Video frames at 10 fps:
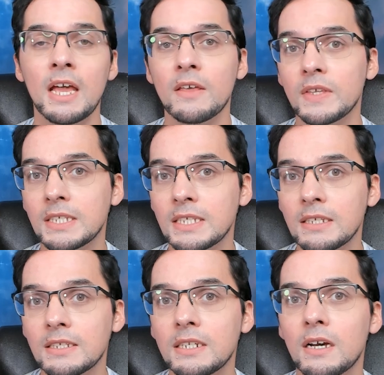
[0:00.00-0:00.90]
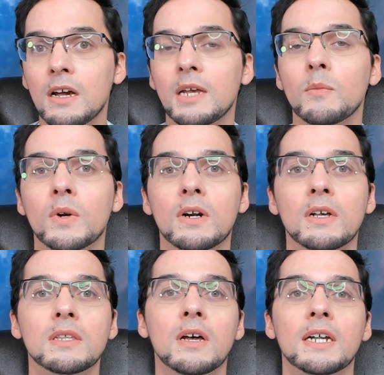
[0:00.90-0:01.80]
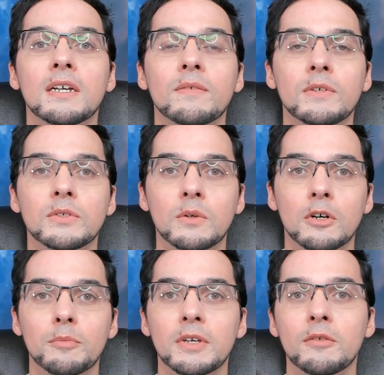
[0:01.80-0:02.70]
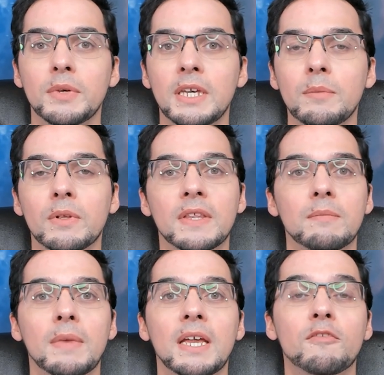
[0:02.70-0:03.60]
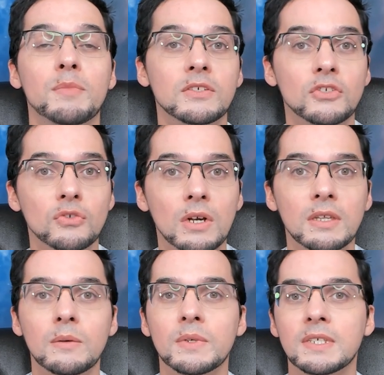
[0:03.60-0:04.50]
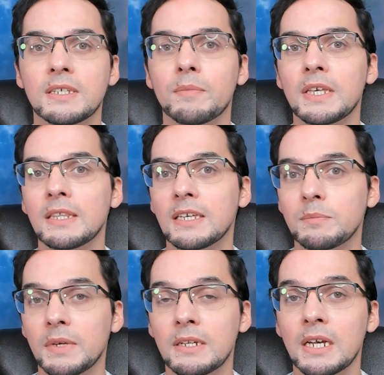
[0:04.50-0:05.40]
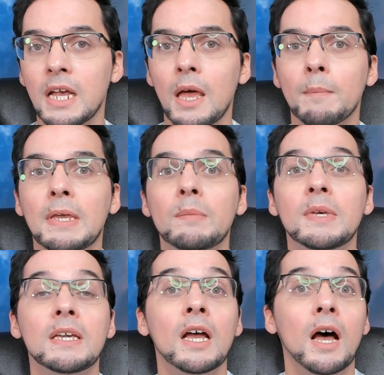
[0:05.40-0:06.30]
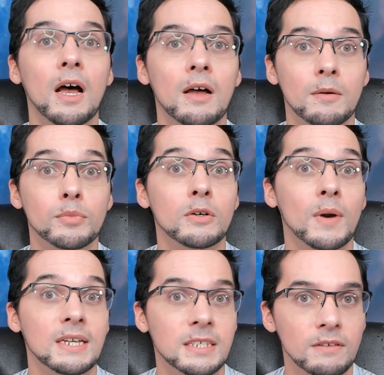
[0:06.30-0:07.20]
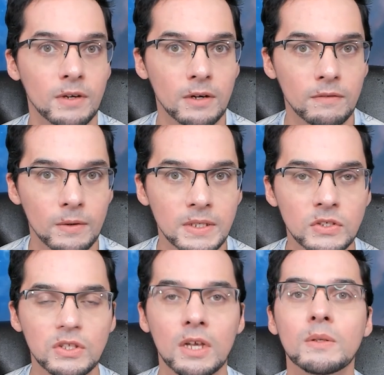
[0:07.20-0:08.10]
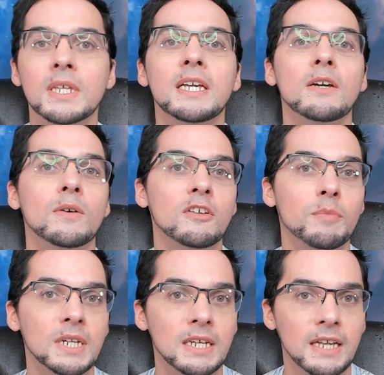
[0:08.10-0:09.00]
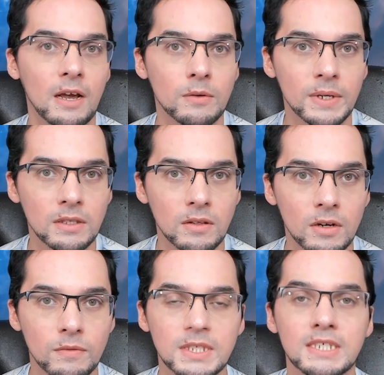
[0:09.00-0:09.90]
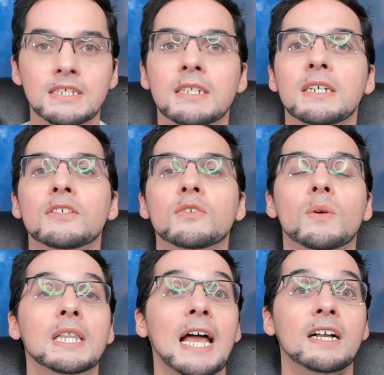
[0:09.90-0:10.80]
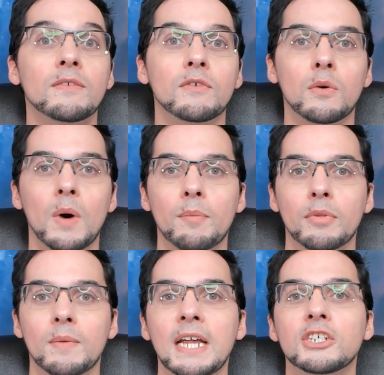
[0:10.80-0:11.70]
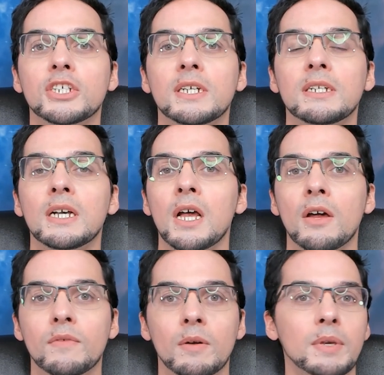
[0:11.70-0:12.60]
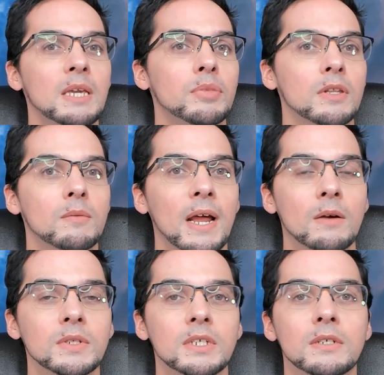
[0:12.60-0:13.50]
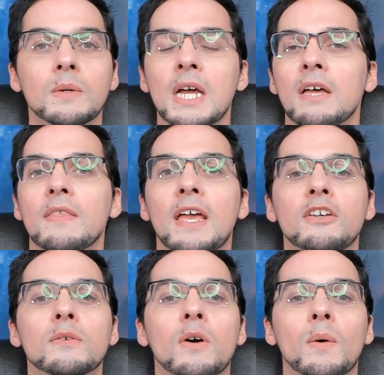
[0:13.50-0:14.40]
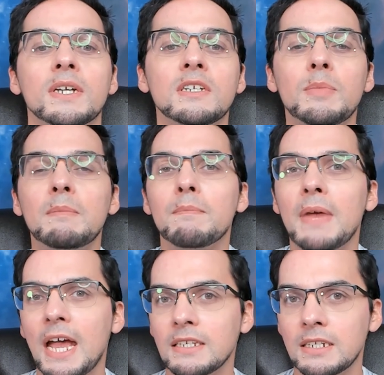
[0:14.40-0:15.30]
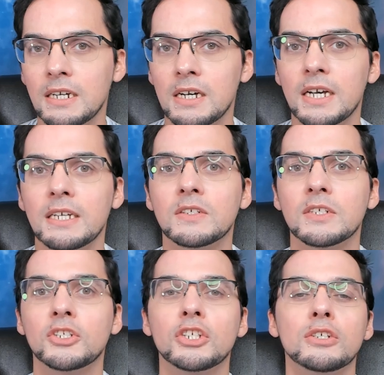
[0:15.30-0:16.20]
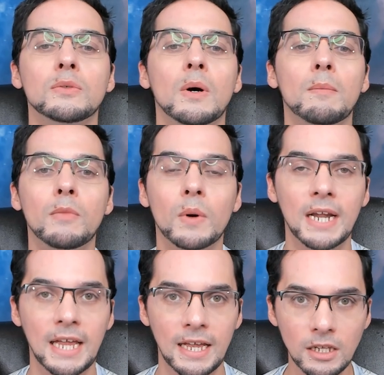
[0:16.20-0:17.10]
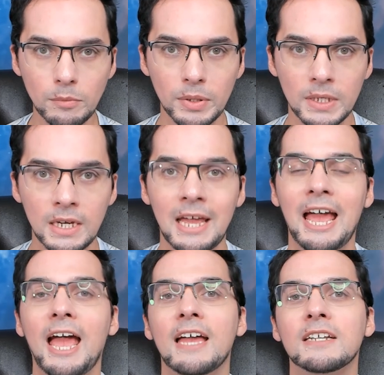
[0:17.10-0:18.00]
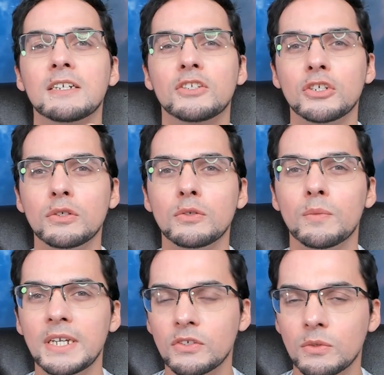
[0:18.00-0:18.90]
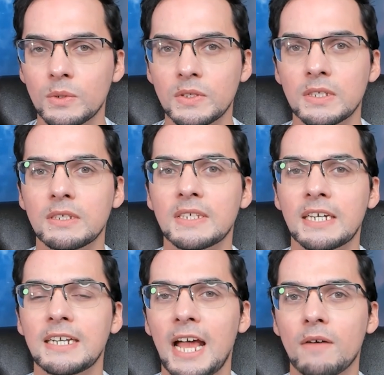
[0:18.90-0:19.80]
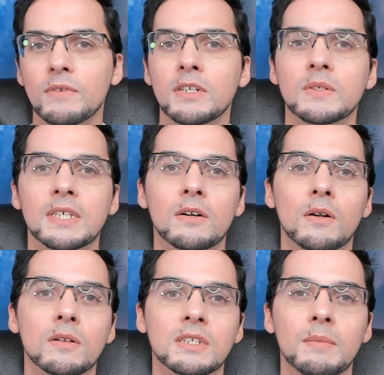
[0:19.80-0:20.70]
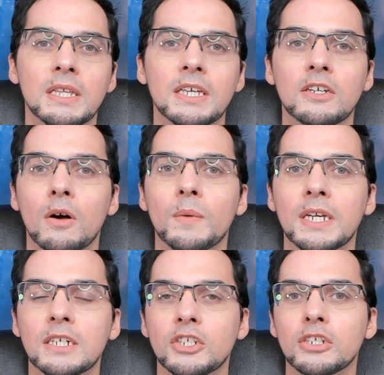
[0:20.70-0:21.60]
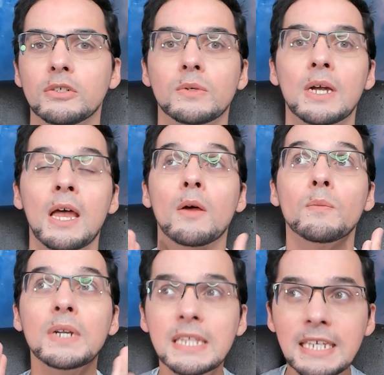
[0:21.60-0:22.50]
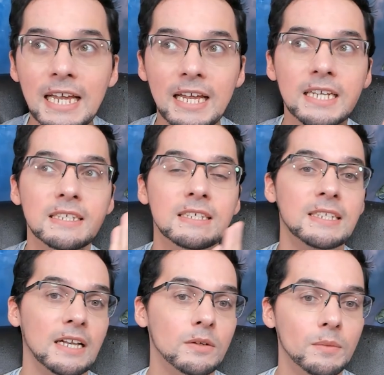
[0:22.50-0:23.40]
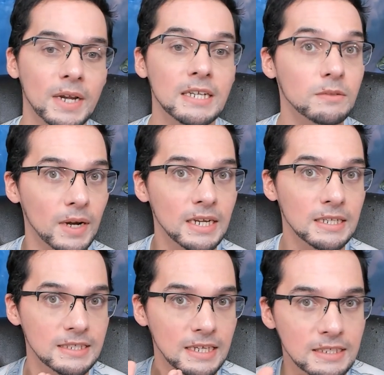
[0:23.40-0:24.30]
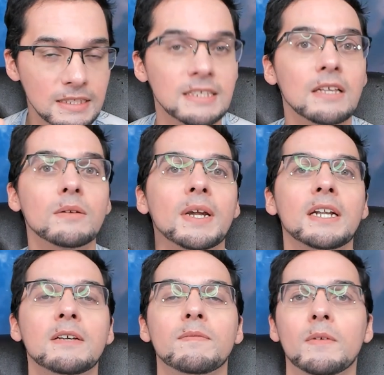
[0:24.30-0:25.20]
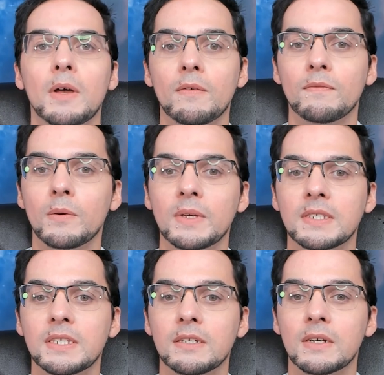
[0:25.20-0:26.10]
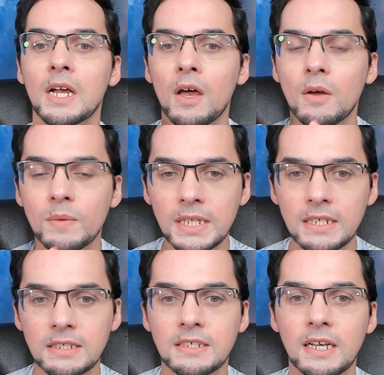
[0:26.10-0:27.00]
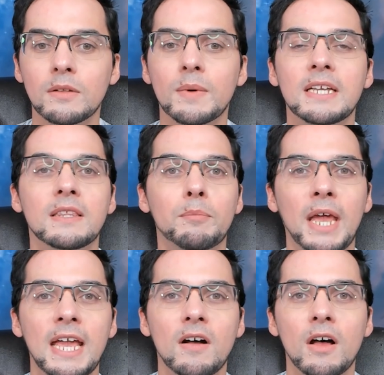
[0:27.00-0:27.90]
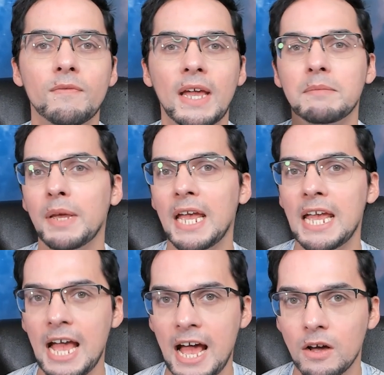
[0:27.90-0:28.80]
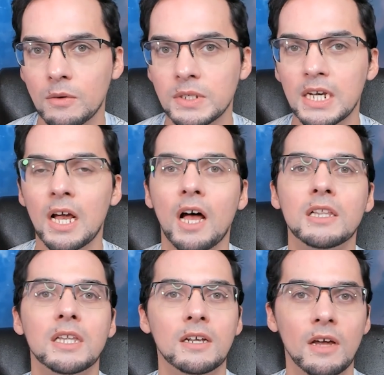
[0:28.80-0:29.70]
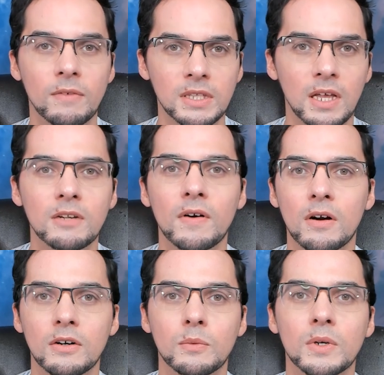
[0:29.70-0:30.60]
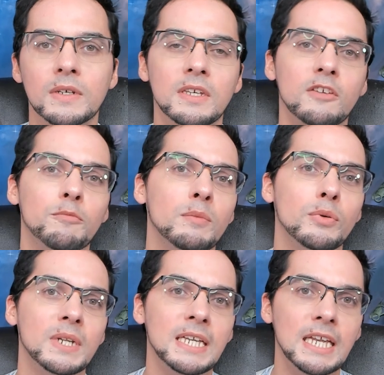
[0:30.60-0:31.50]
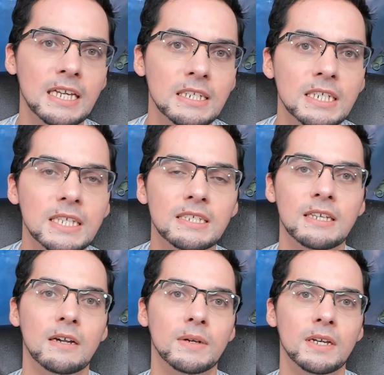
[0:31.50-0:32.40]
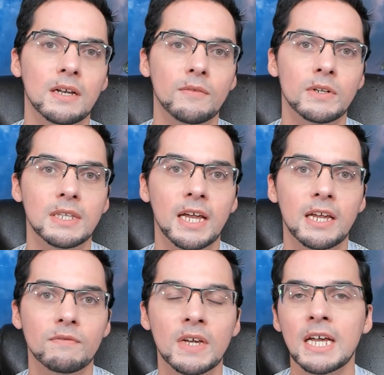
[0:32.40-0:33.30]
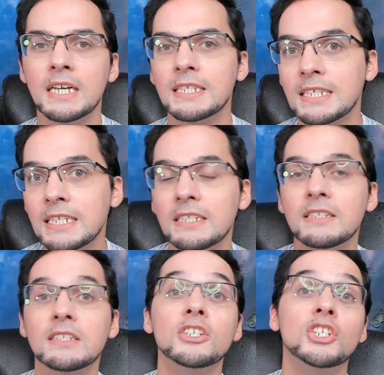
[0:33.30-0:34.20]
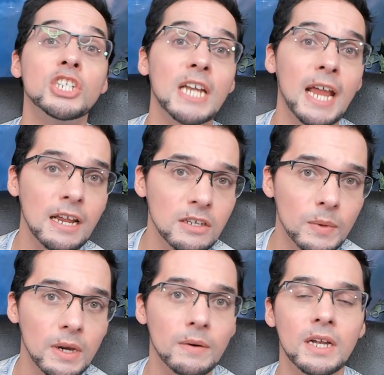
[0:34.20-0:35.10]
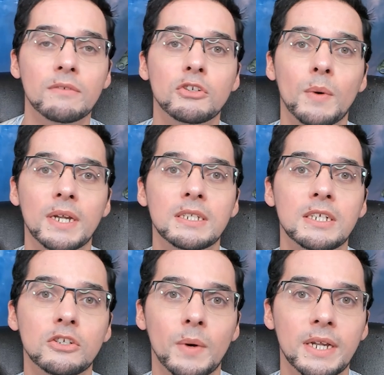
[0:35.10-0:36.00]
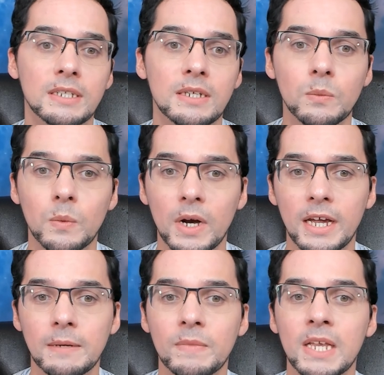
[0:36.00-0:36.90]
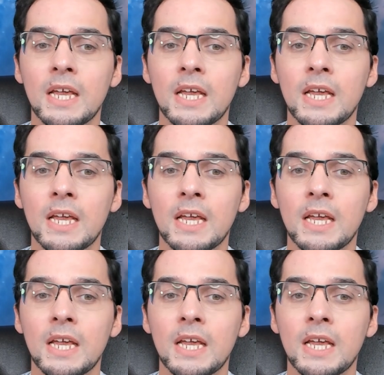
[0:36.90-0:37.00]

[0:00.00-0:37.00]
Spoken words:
This is a time where a lot of you Scorpio people that may have been struggling with something that's been maybe progressing very, very slowly, or you've been encountering a lot of resistance or a lack of cooperation from people around you, that you're going to be magnetized to more help and to resources and to avenues that are ultimately going to really accelerate, right? It's that accelerating focus here, really accelerate the payoff and payout a lot of hard work that you've been putting into this area of your life since January of 2021.